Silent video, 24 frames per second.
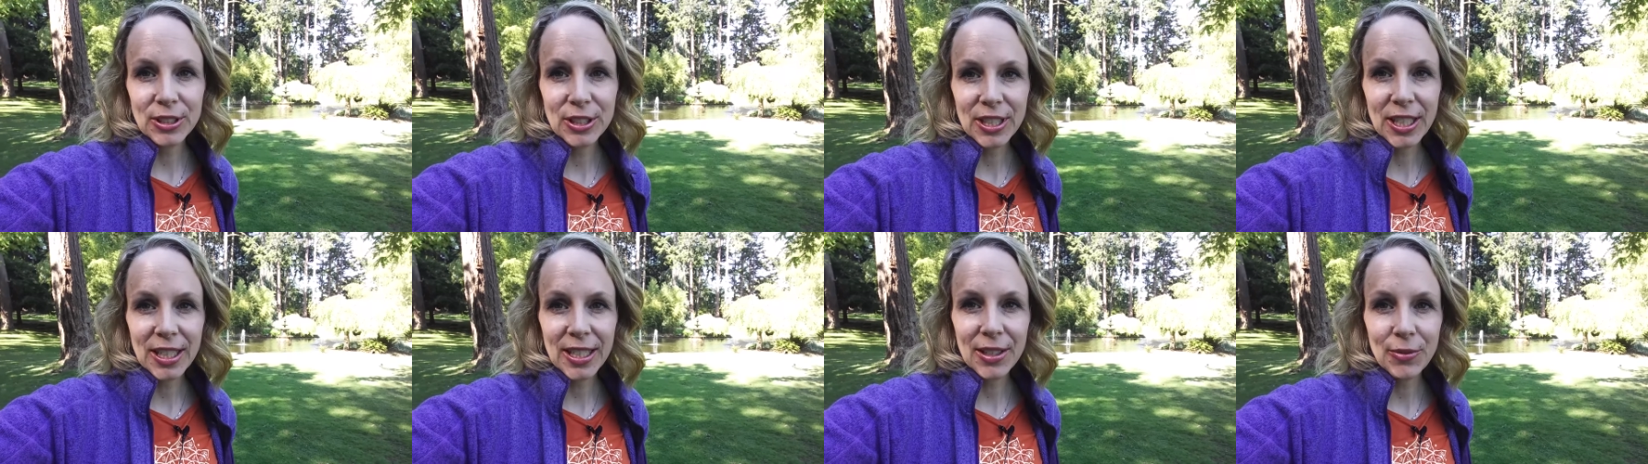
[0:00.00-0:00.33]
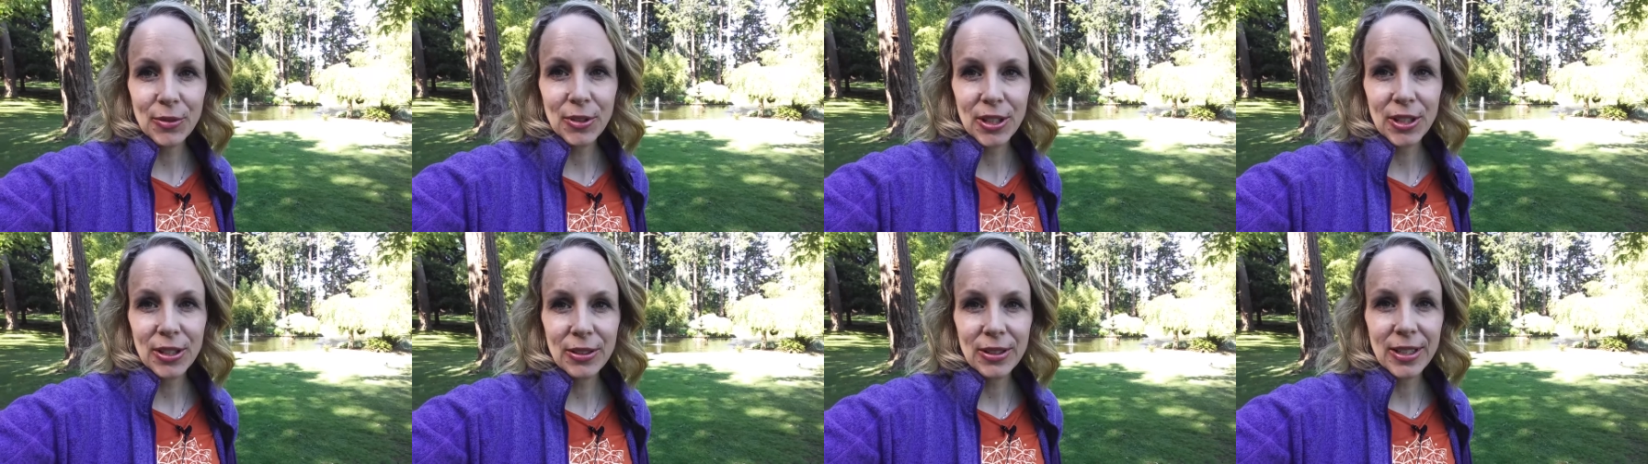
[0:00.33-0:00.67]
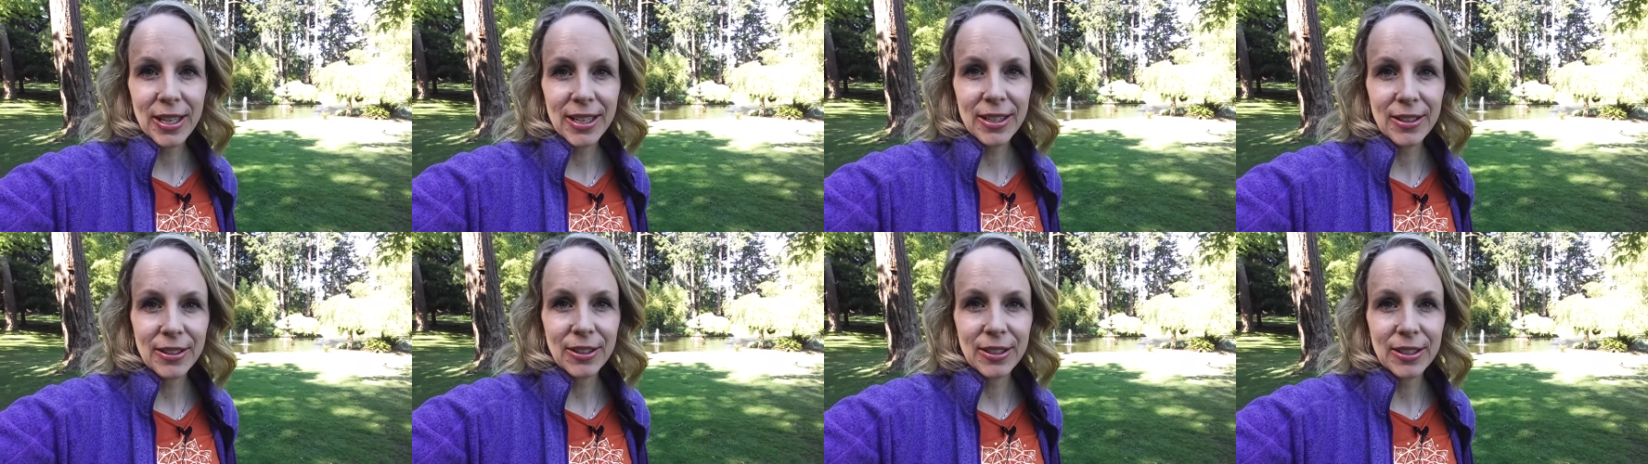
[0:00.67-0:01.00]
check in with you
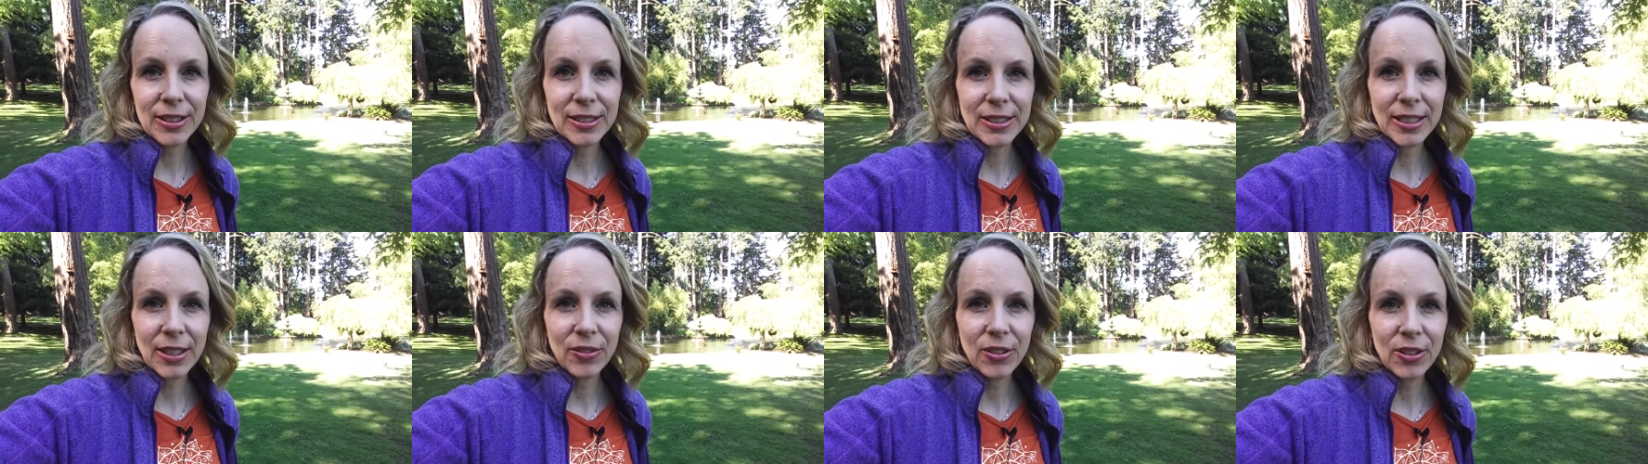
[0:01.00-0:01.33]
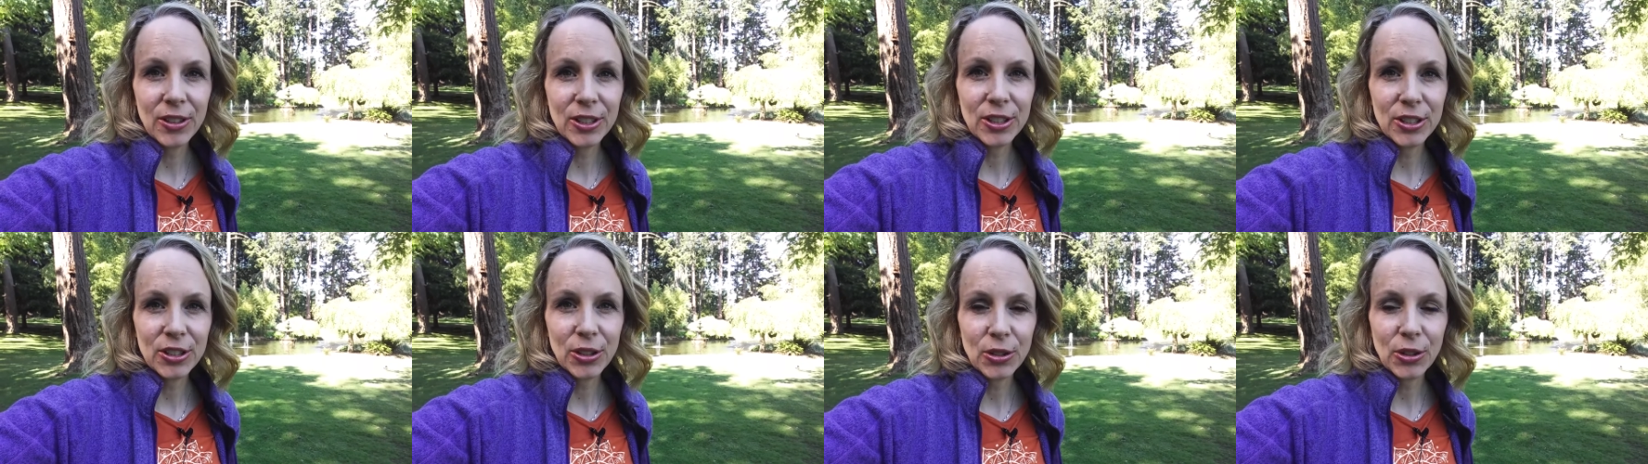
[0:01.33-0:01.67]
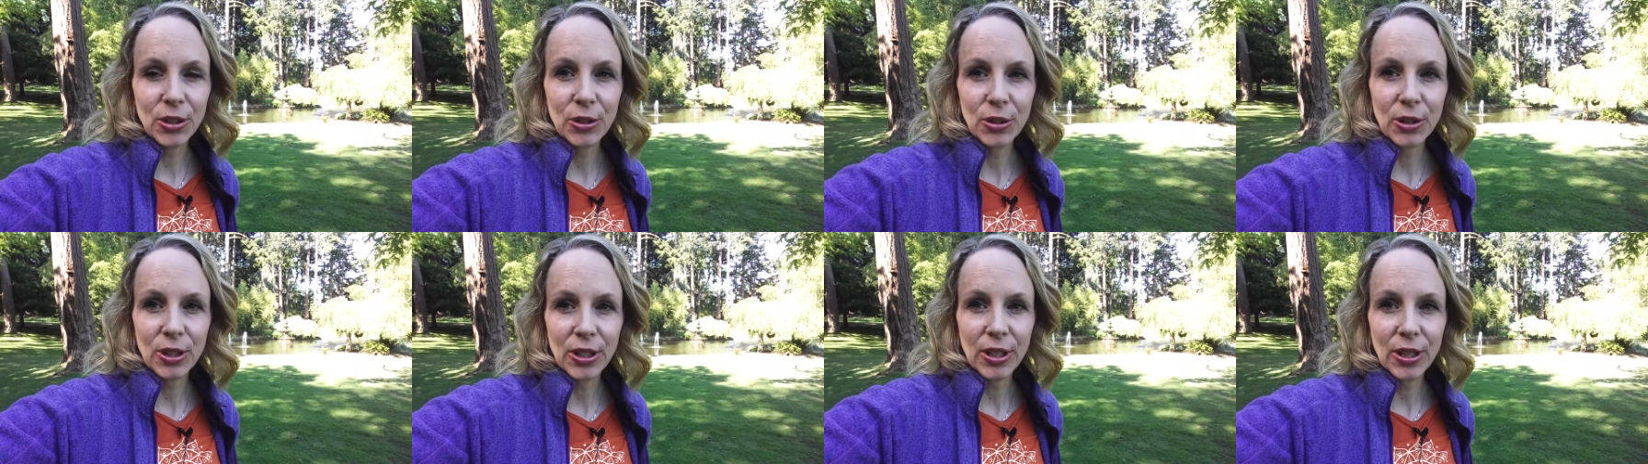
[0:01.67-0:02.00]
later and definitely show
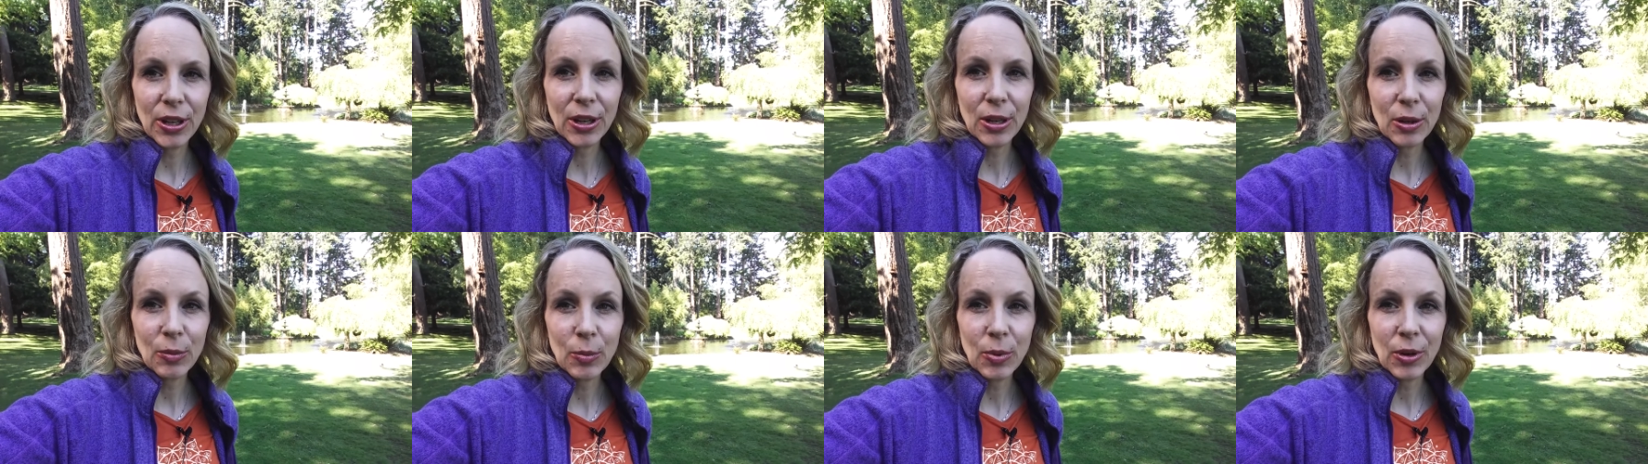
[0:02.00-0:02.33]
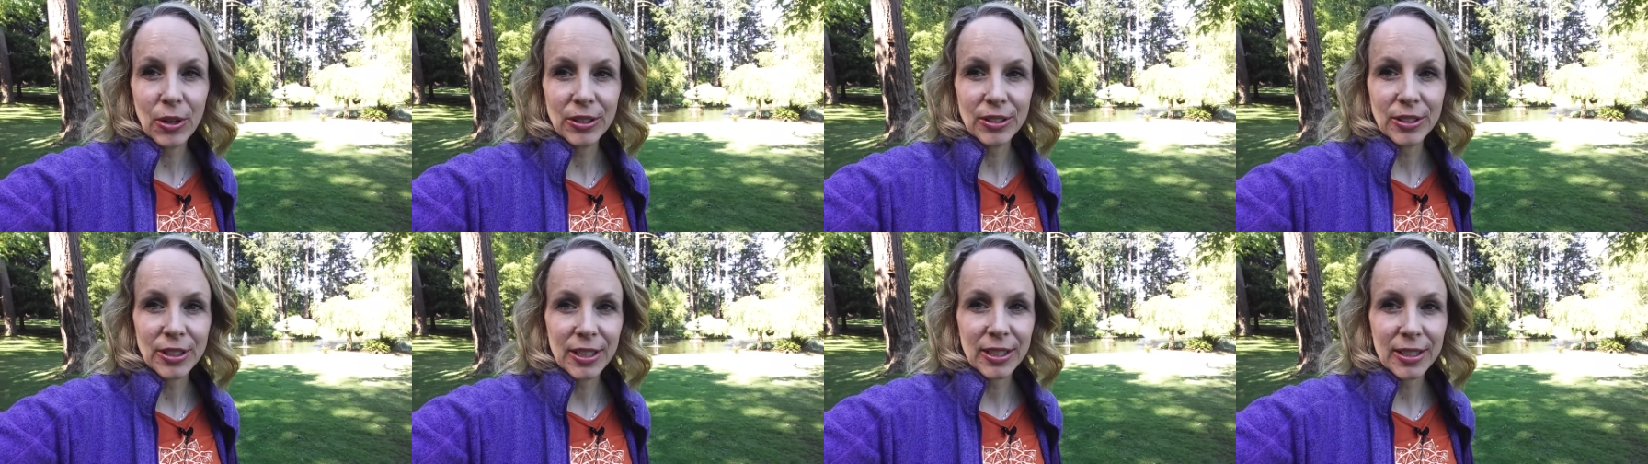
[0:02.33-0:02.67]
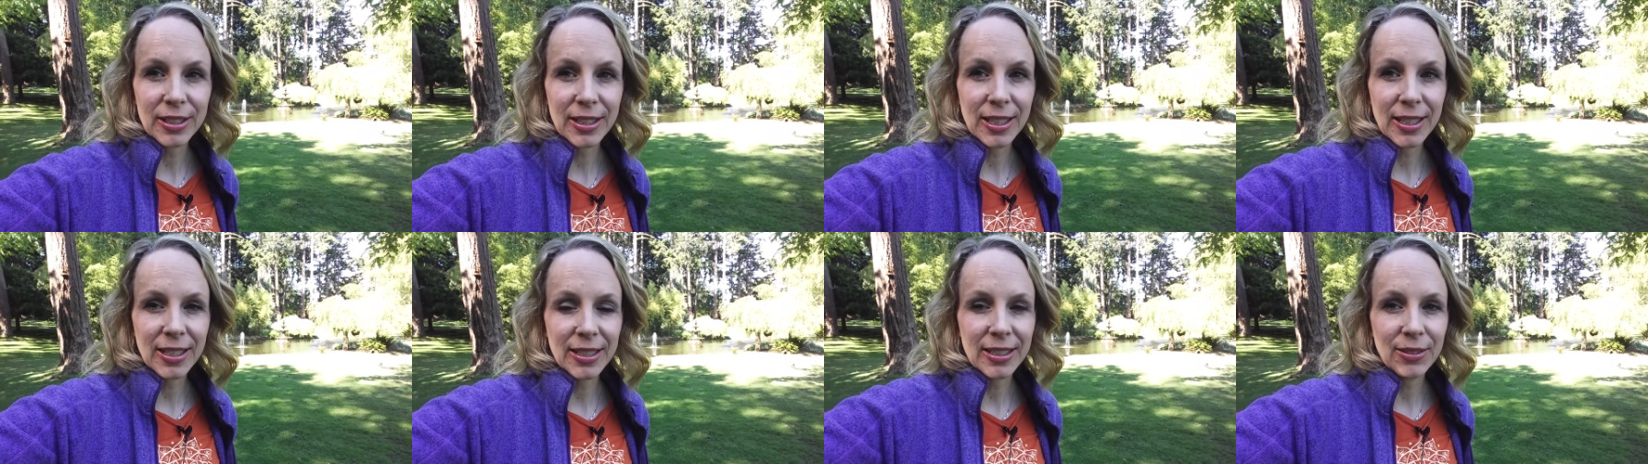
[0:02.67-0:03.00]
you the art project
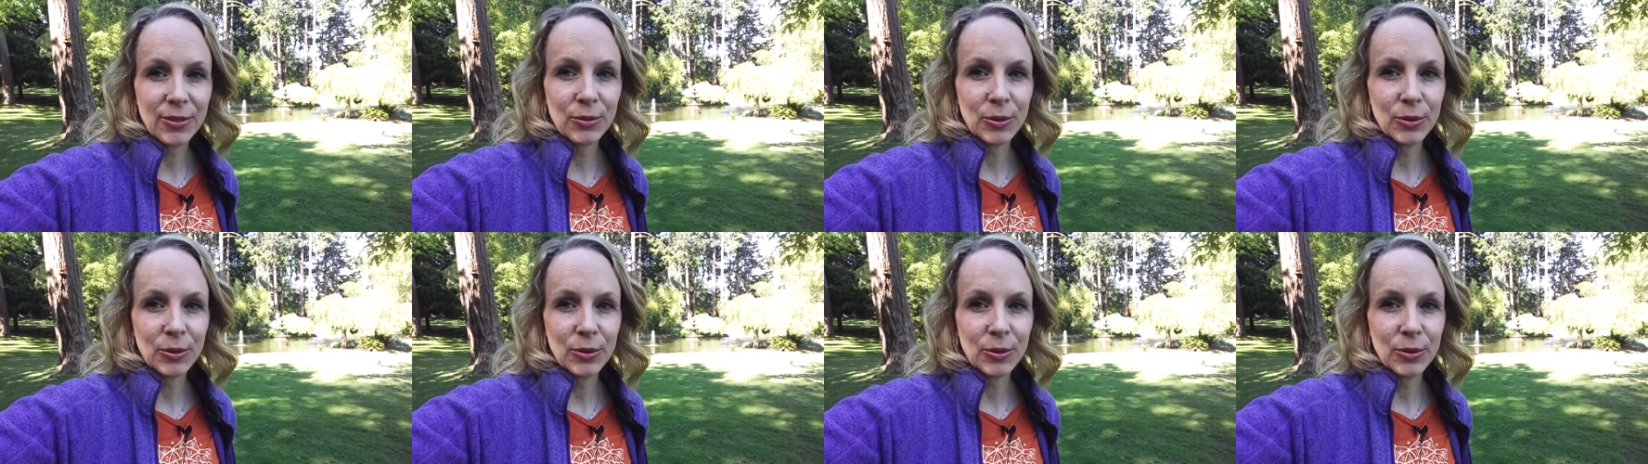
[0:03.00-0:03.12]
that